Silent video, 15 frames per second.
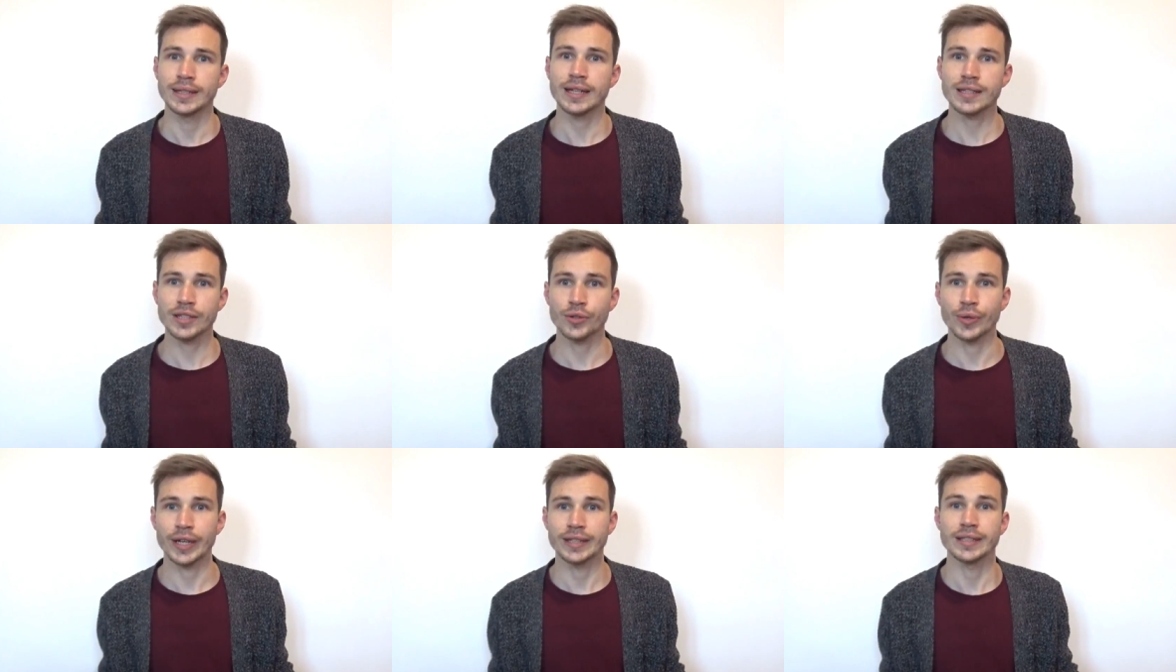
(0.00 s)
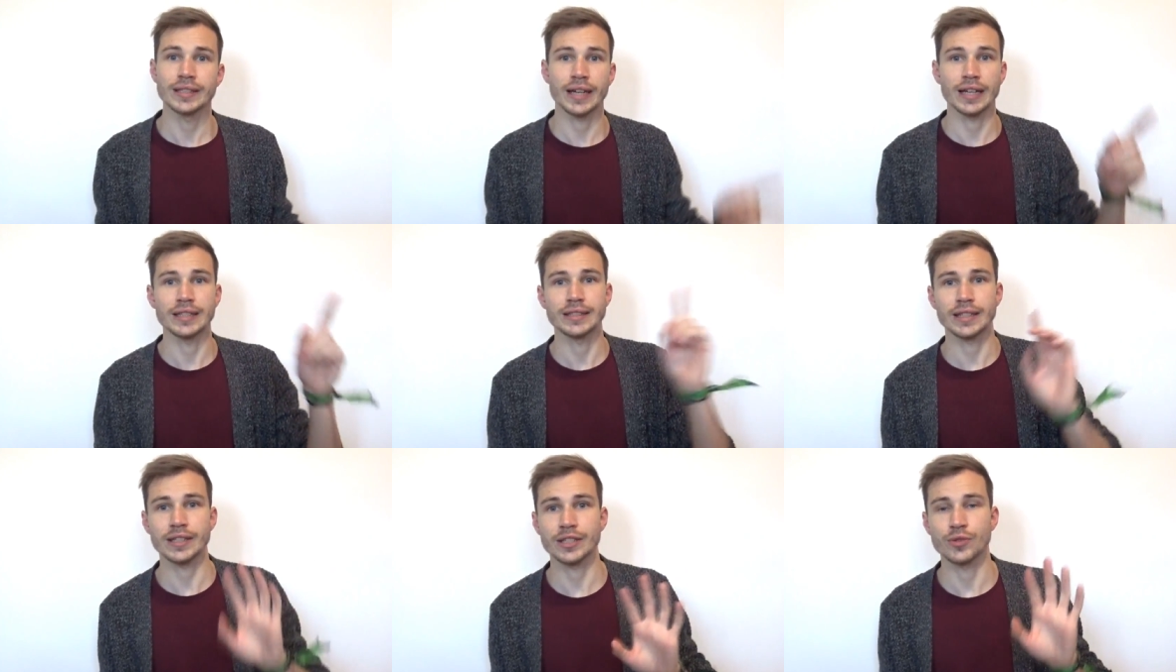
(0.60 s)
That's a great thing,
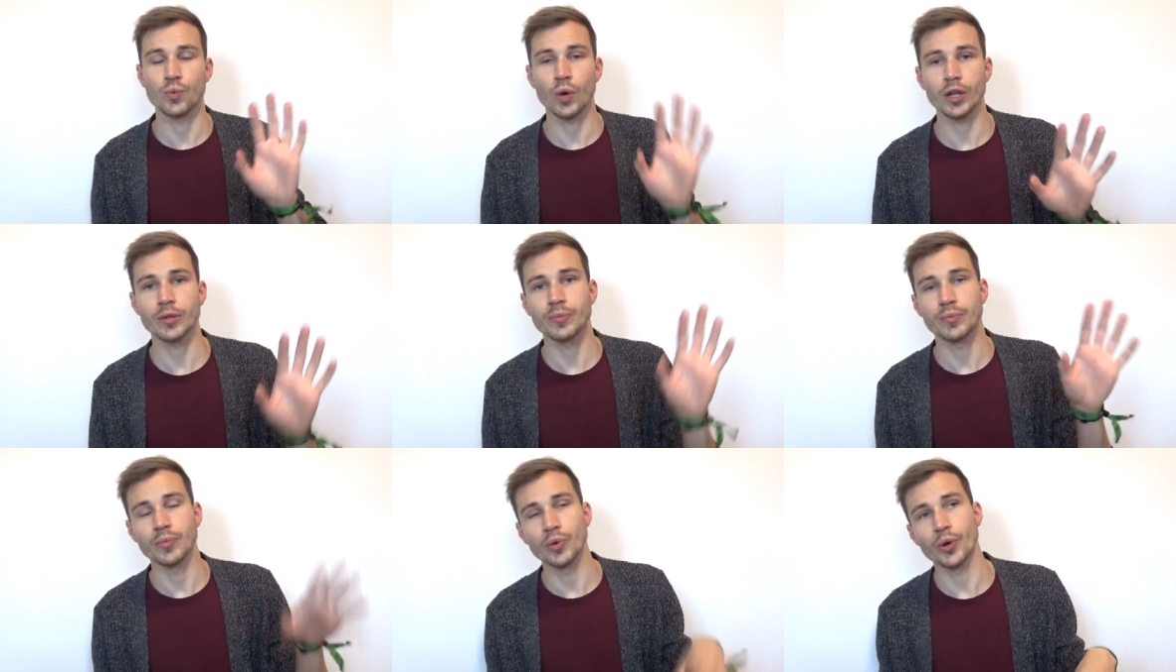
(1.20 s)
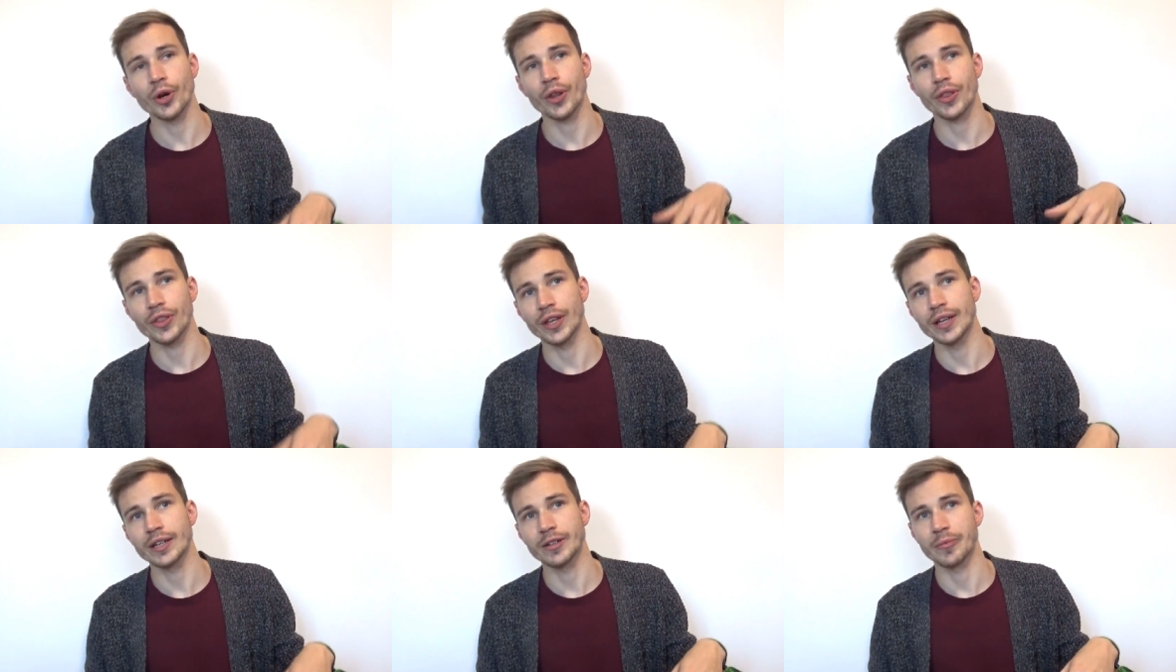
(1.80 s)
and there is one more
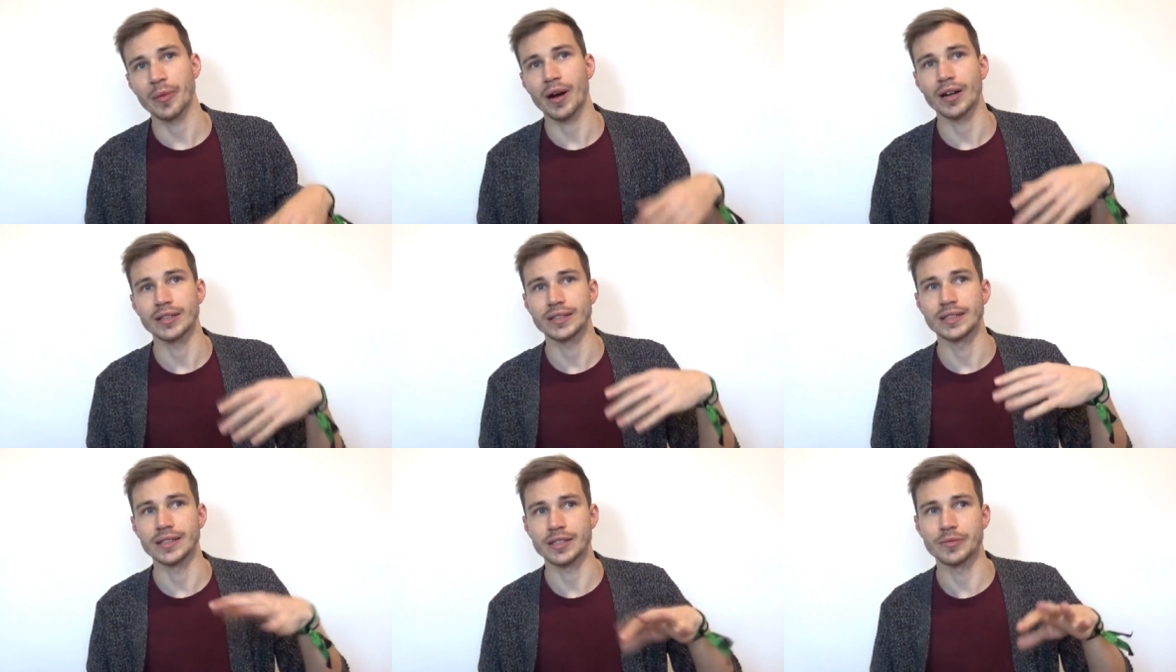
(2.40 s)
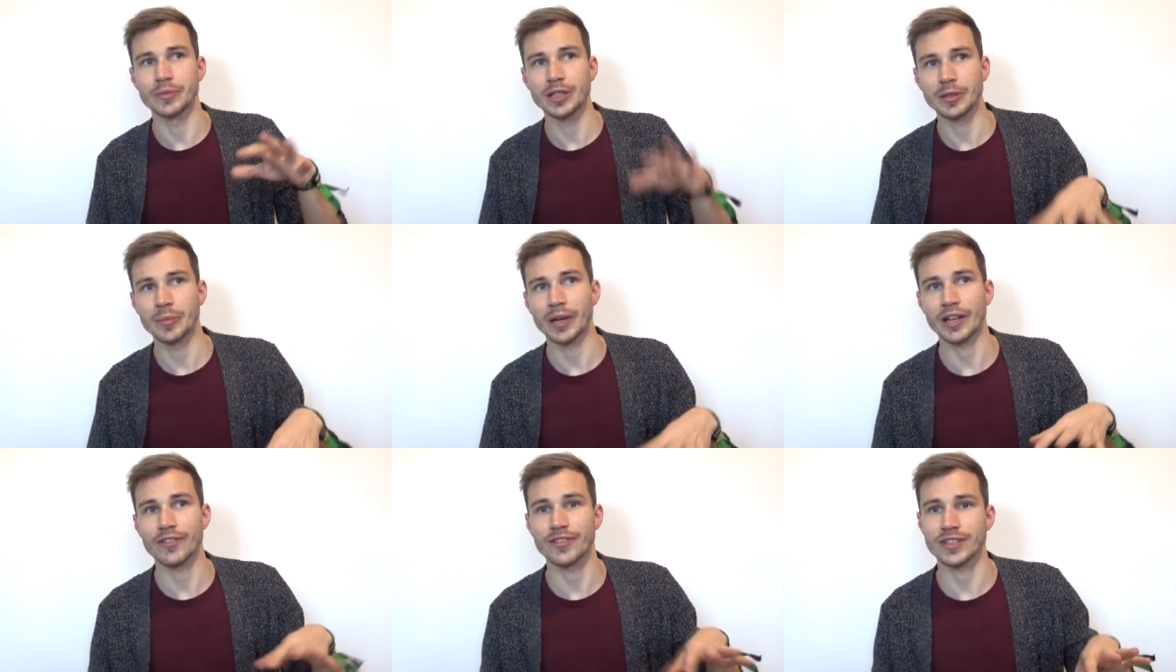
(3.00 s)
thing about this
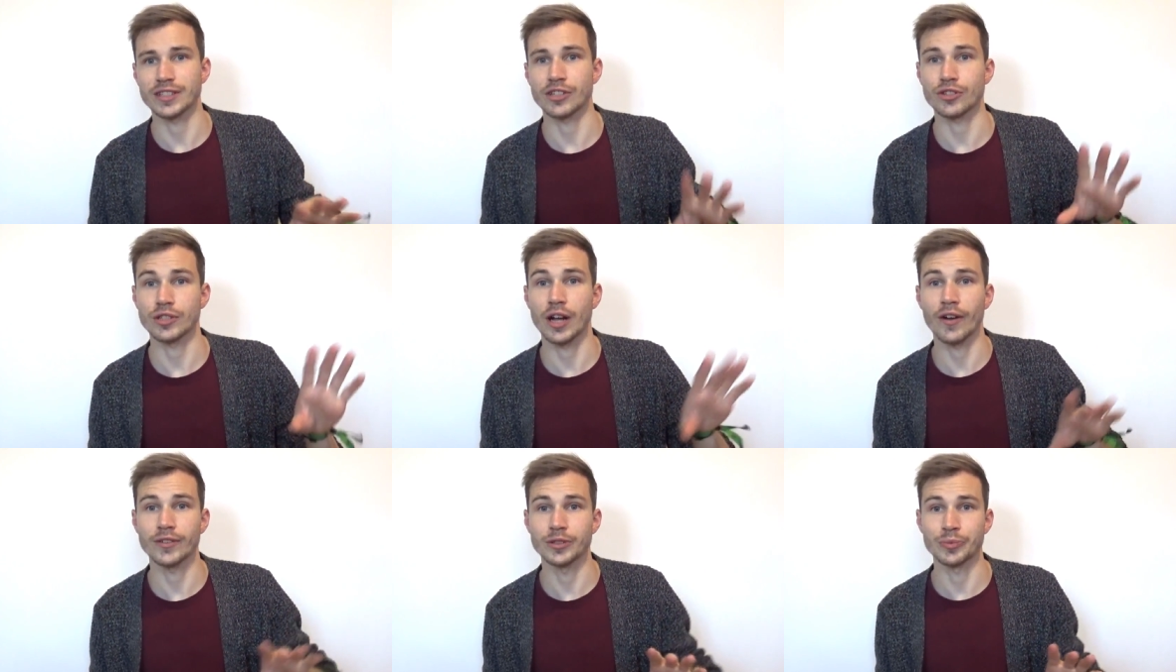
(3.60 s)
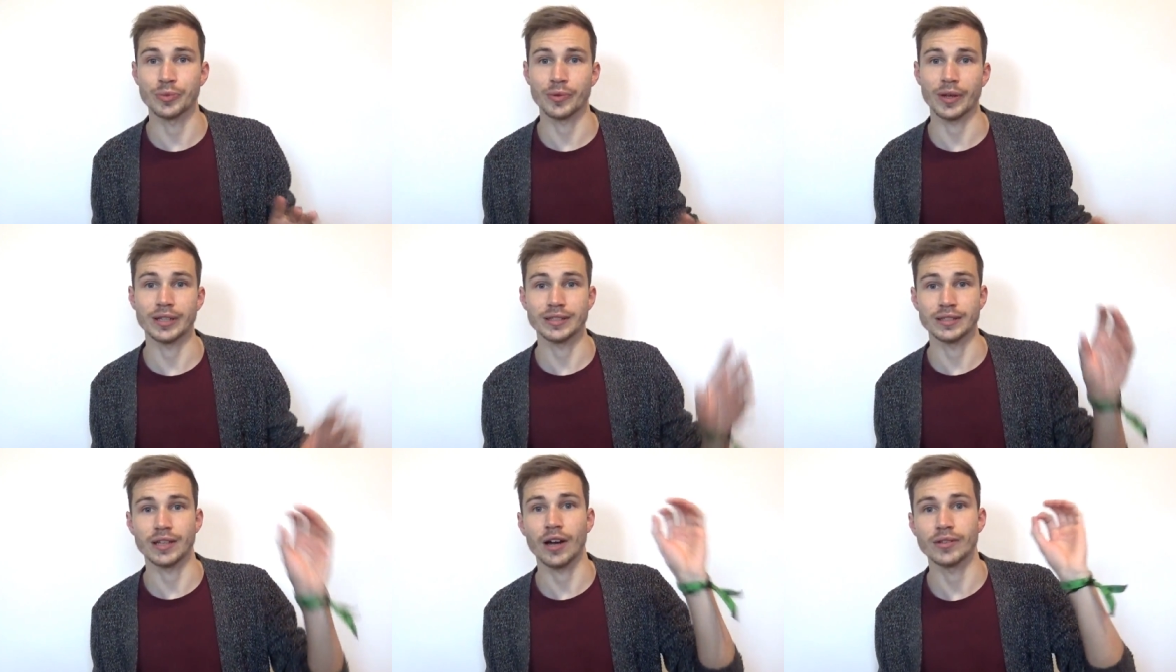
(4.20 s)
mealybug infestation, how to
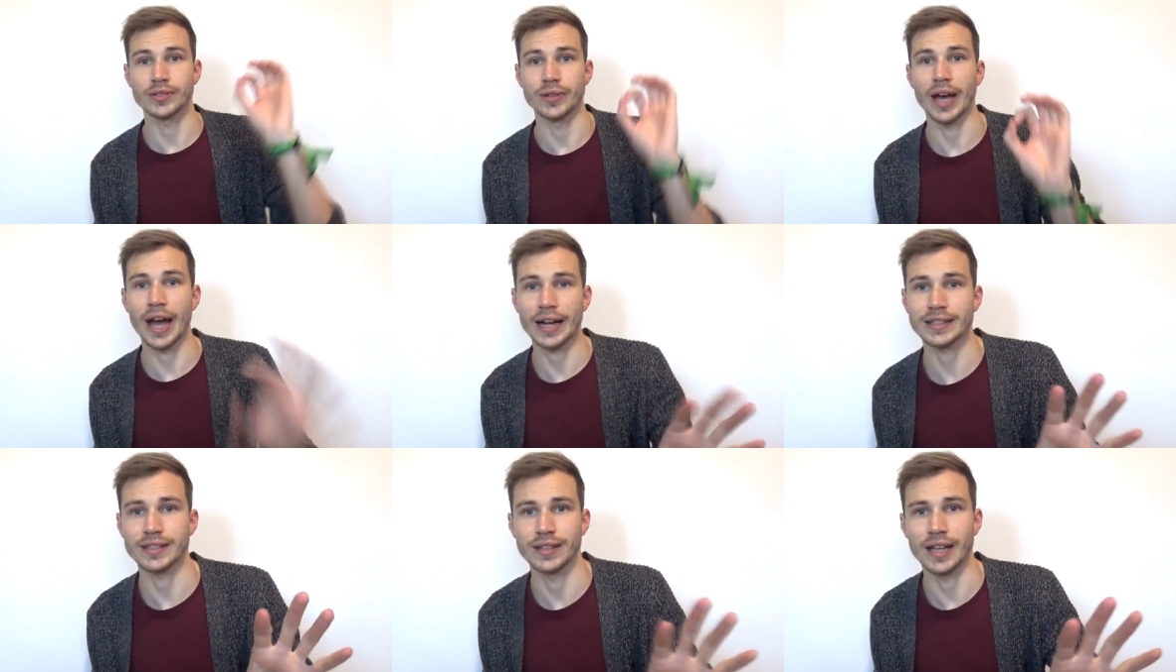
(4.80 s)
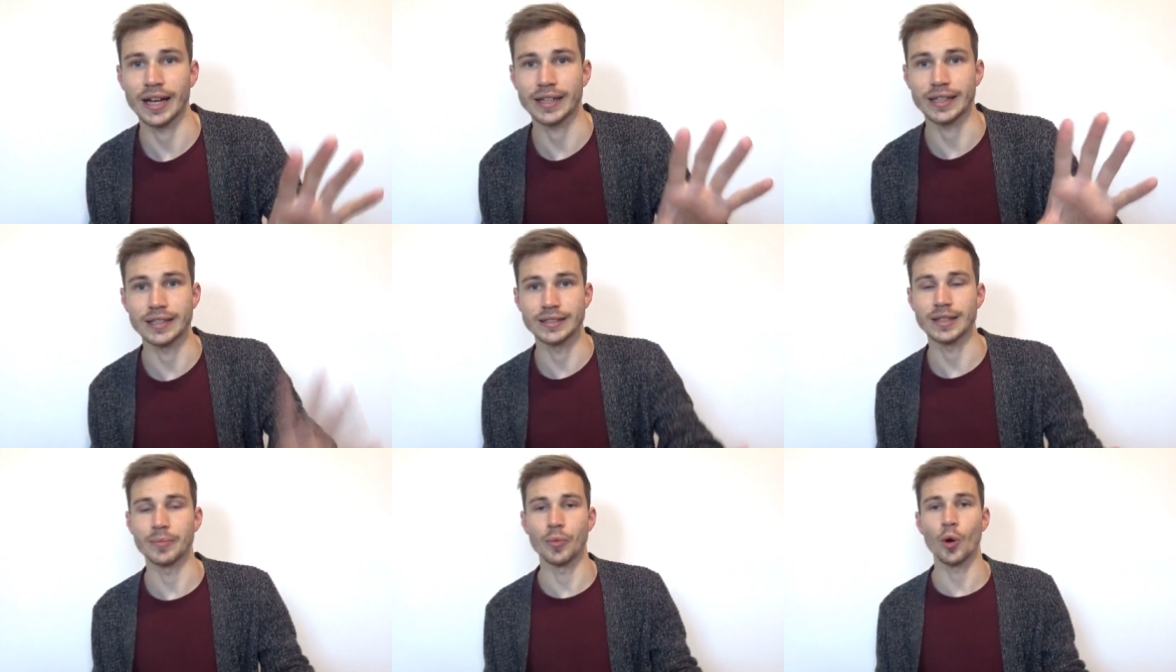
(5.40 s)
prevent and how to act like
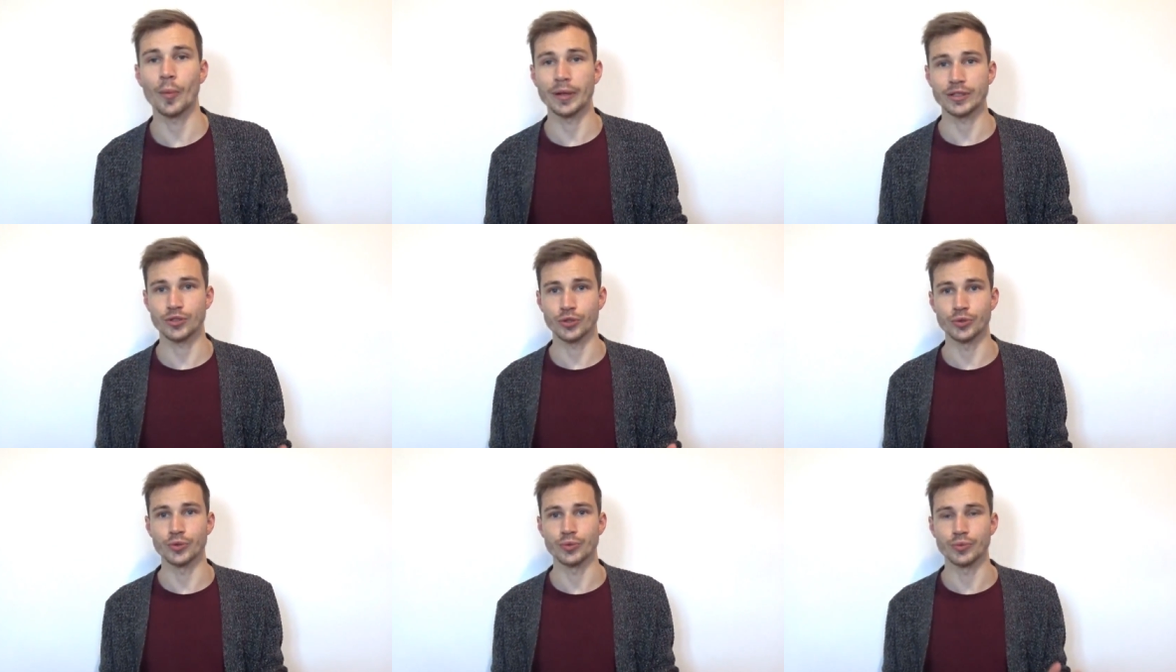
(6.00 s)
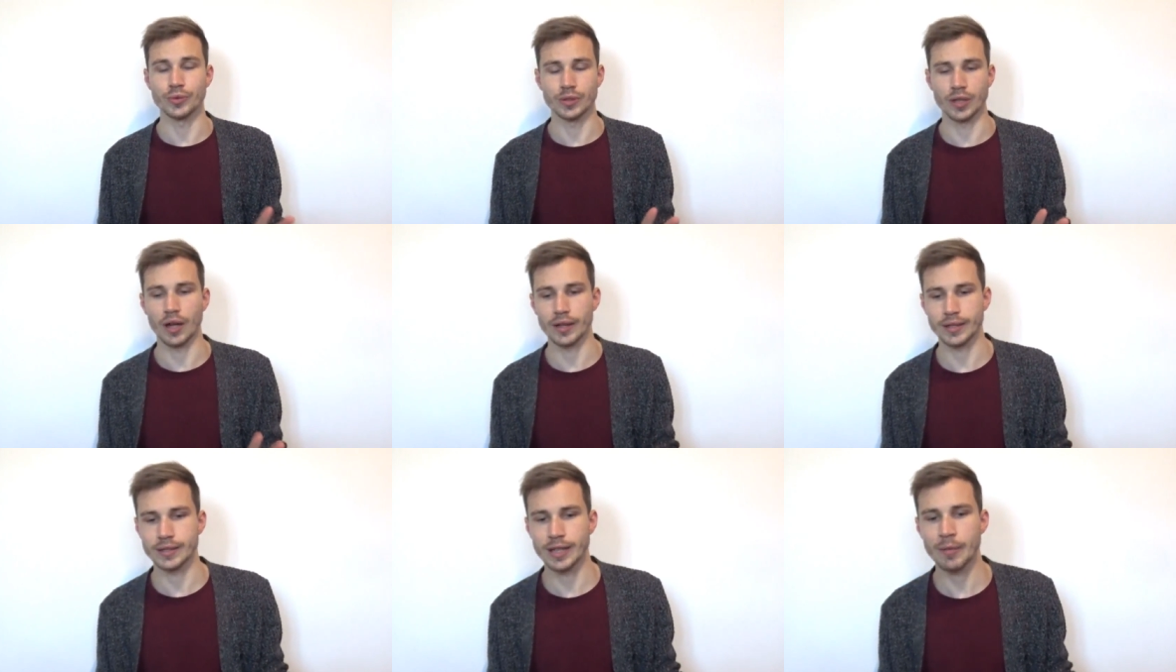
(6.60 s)
in the moment you
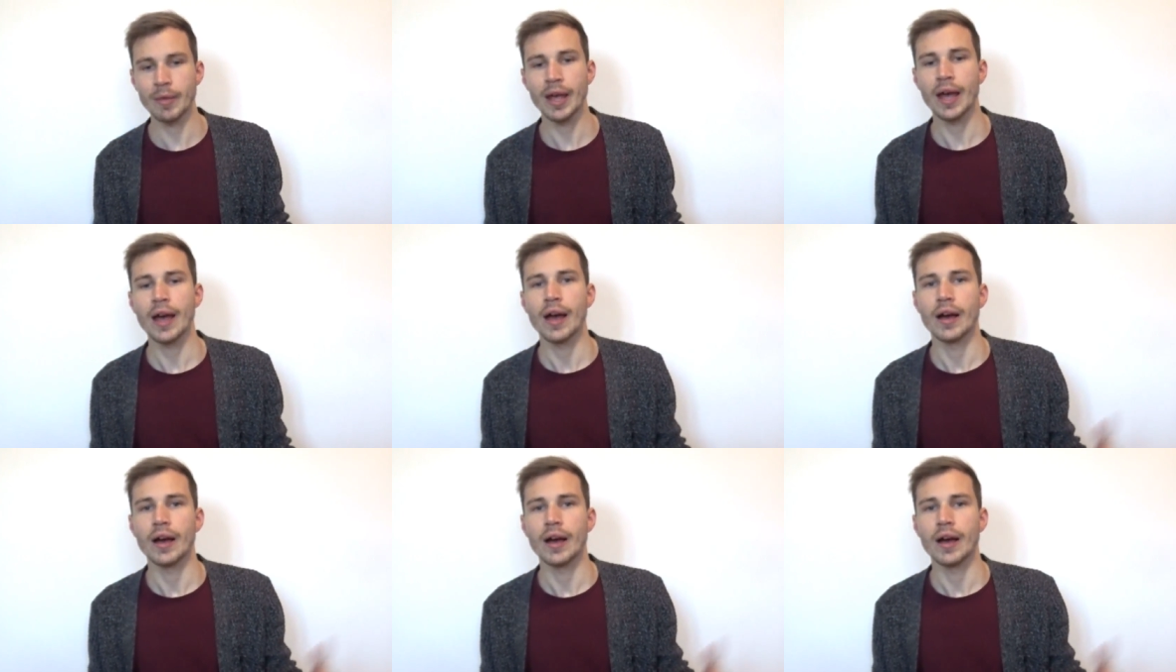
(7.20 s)
notice them,